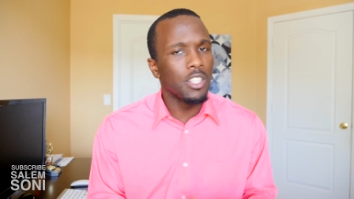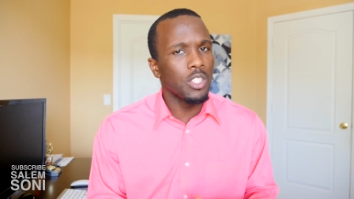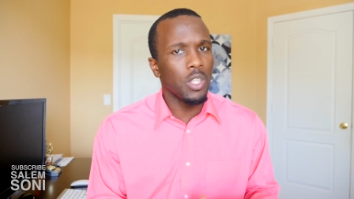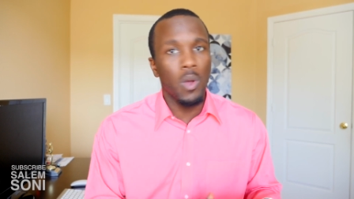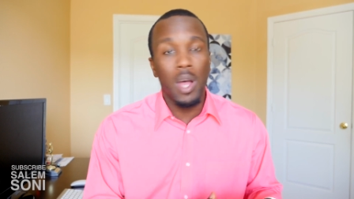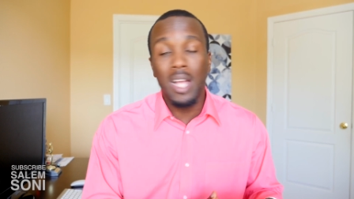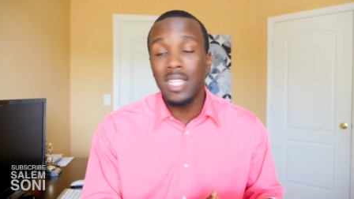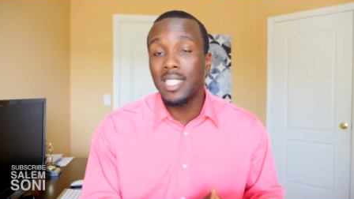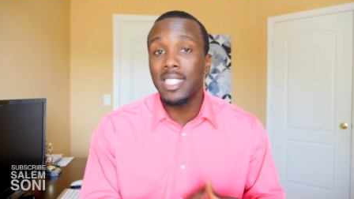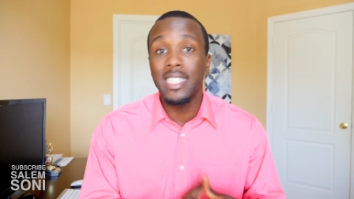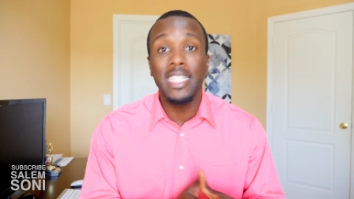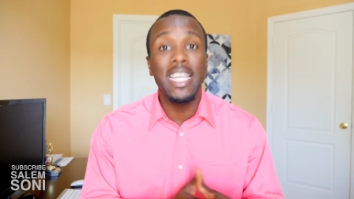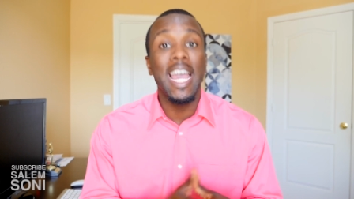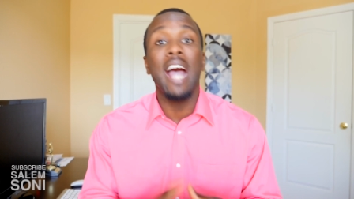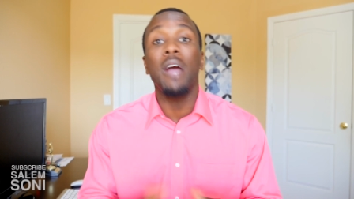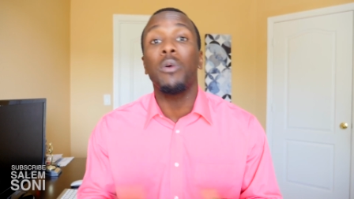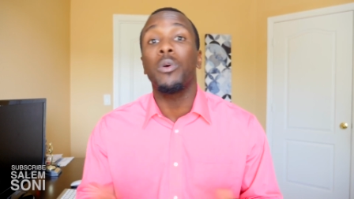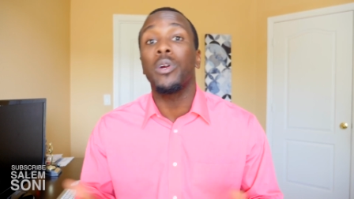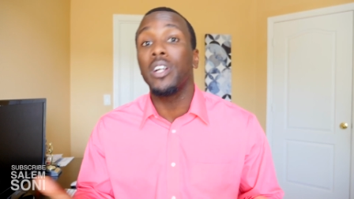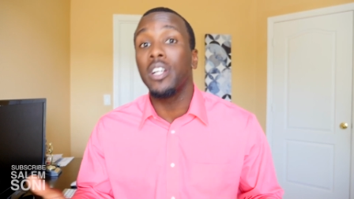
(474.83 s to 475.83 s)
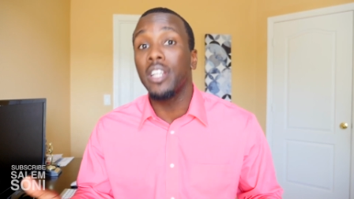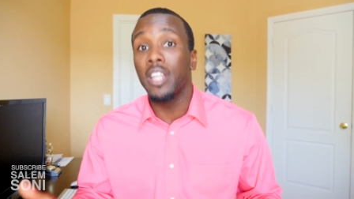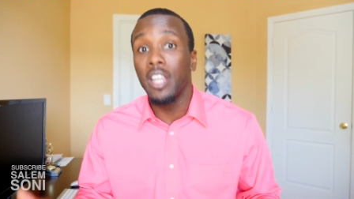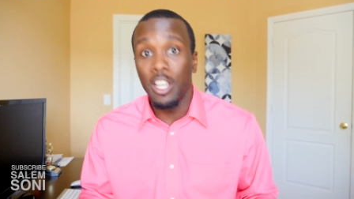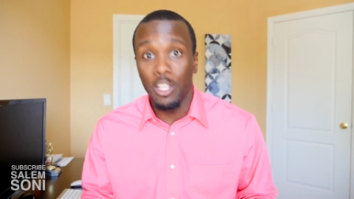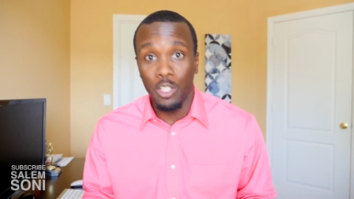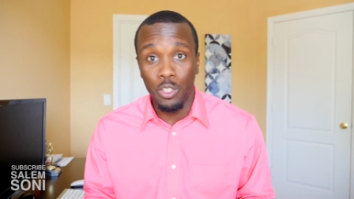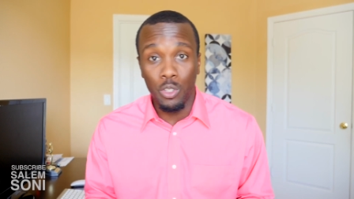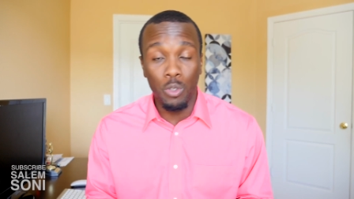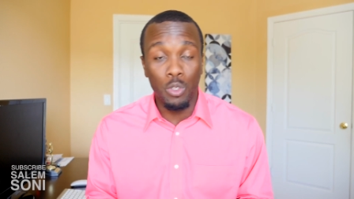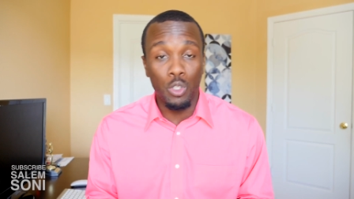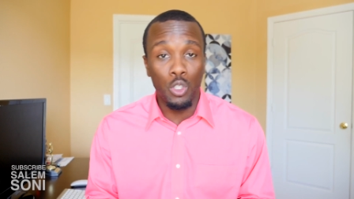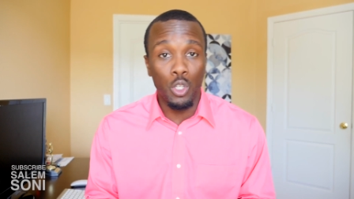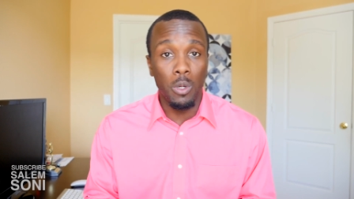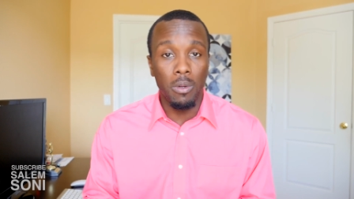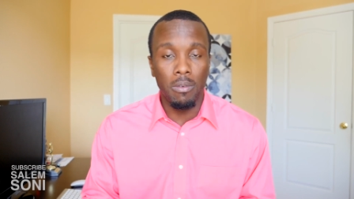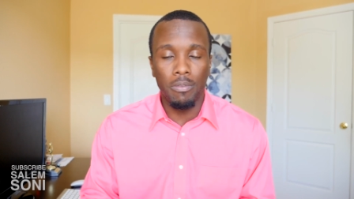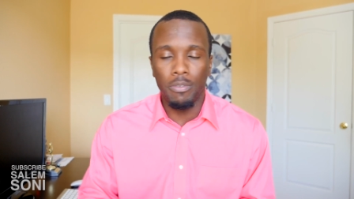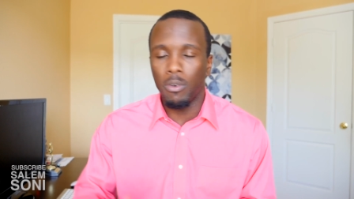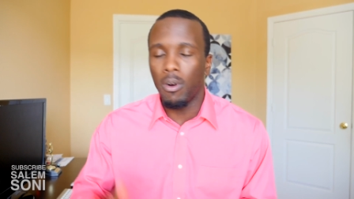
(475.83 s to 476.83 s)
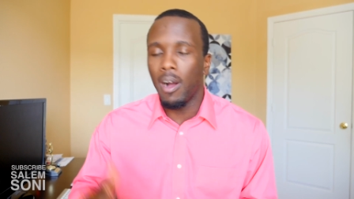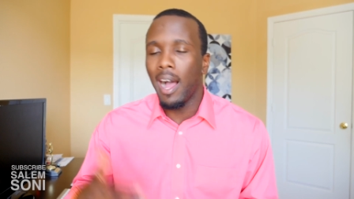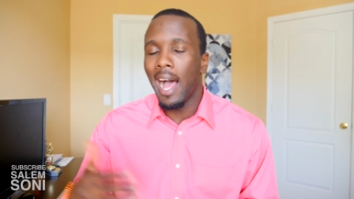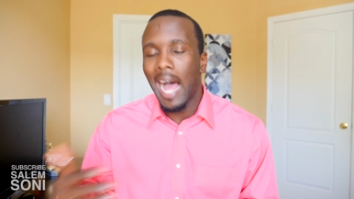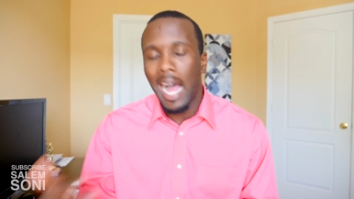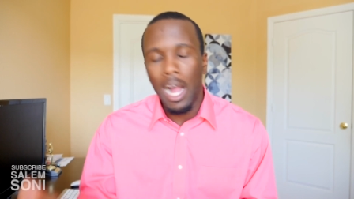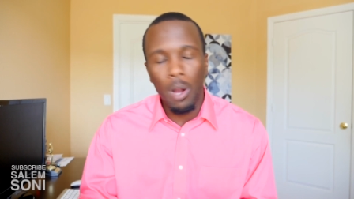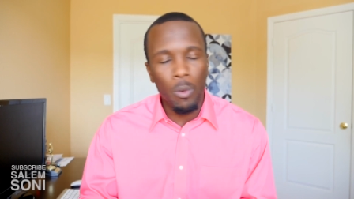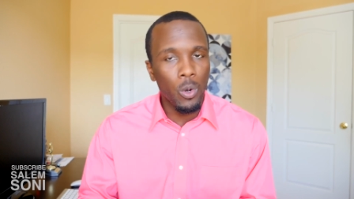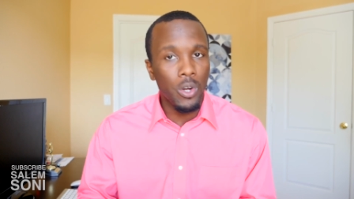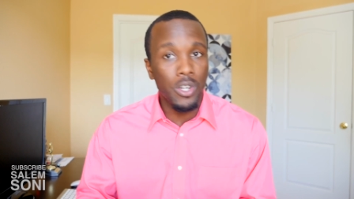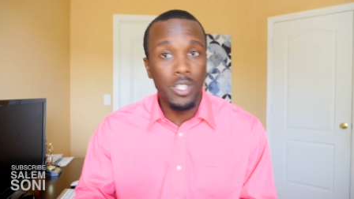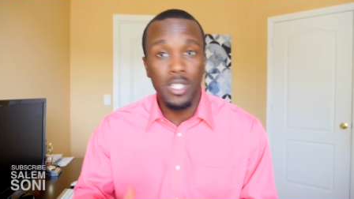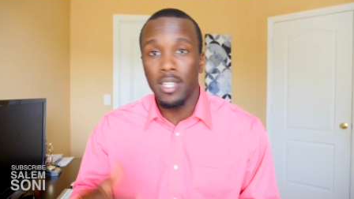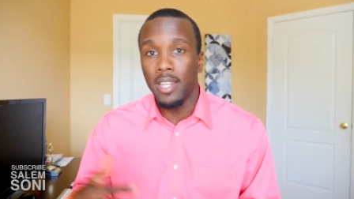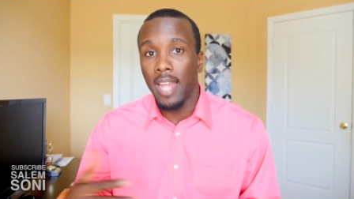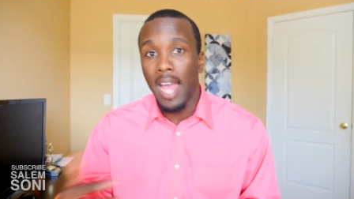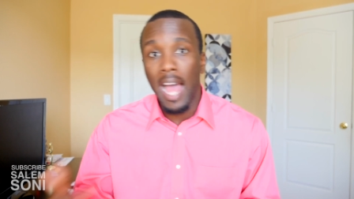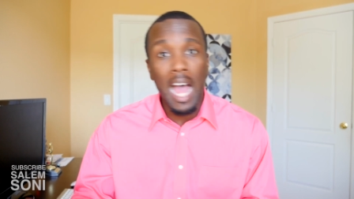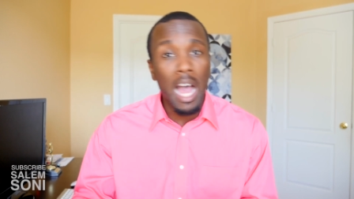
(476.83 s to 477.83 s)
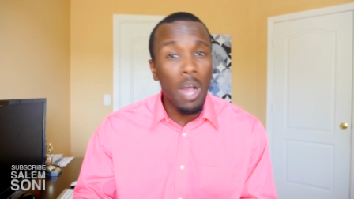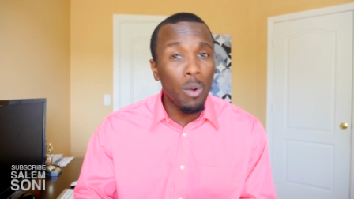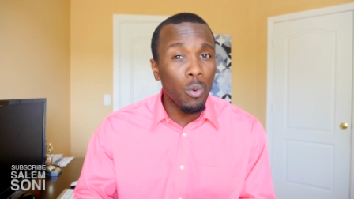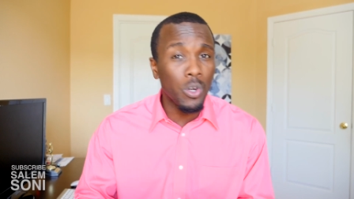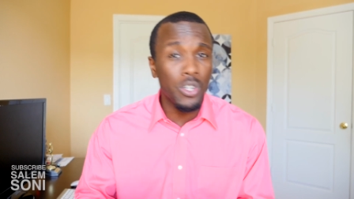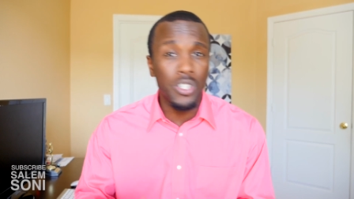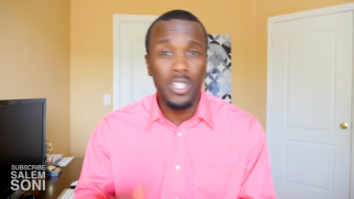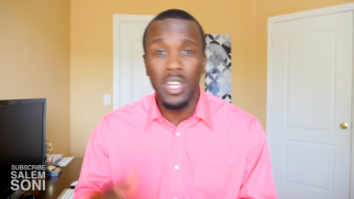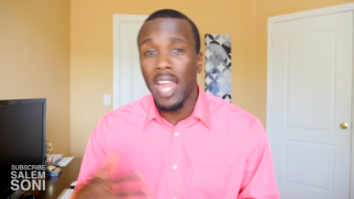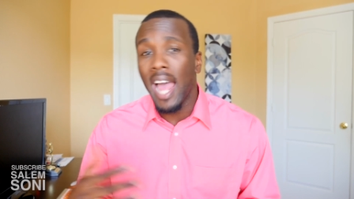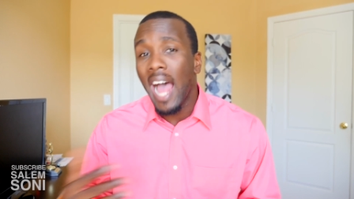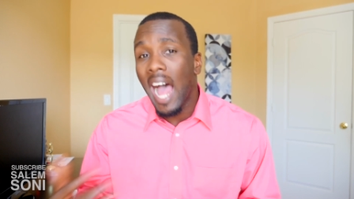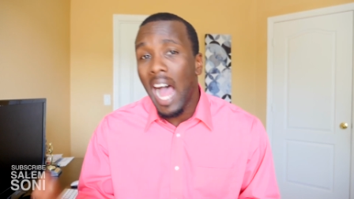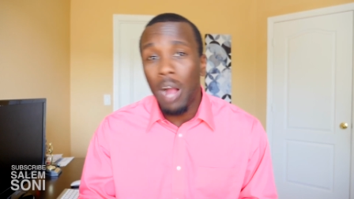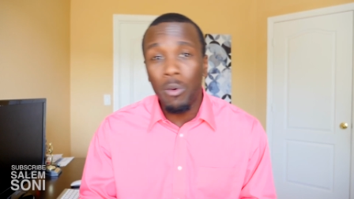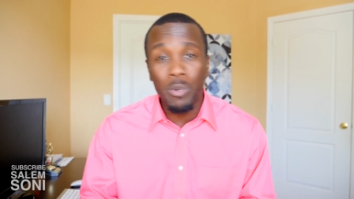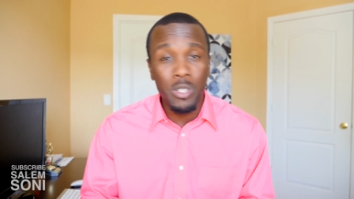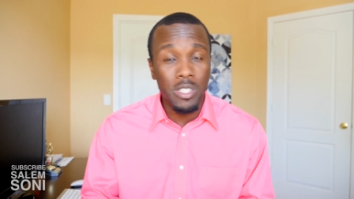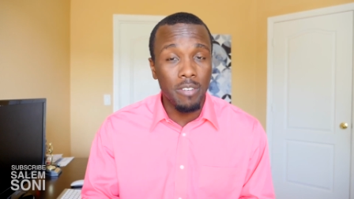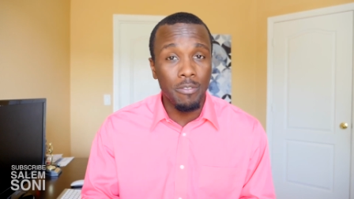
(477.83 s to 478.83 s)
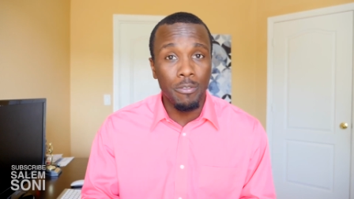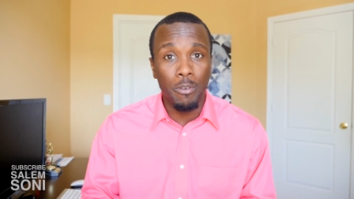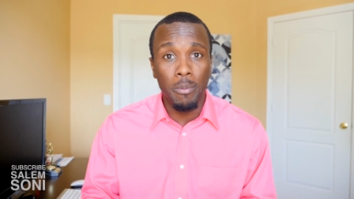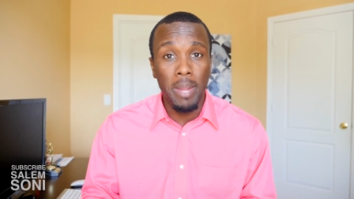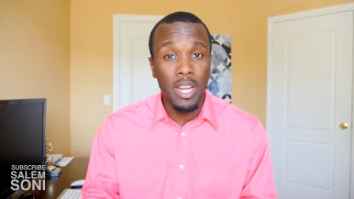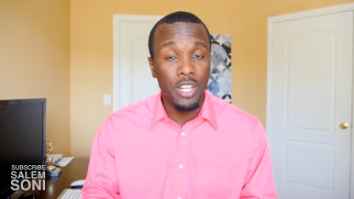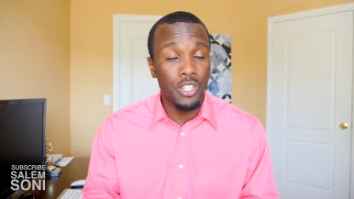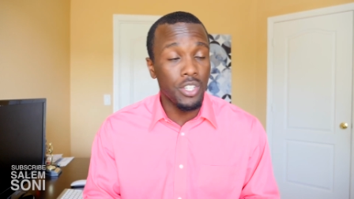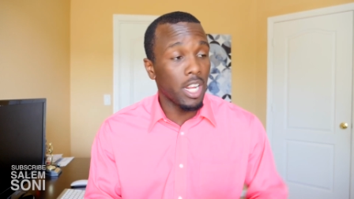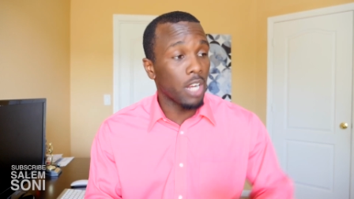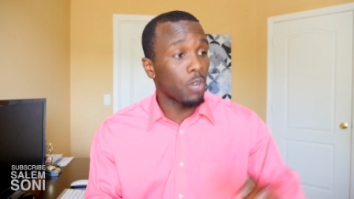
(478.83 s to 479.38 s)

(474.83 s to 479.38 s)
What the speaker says: So I scoured YouTube for hours and hours and hours of information.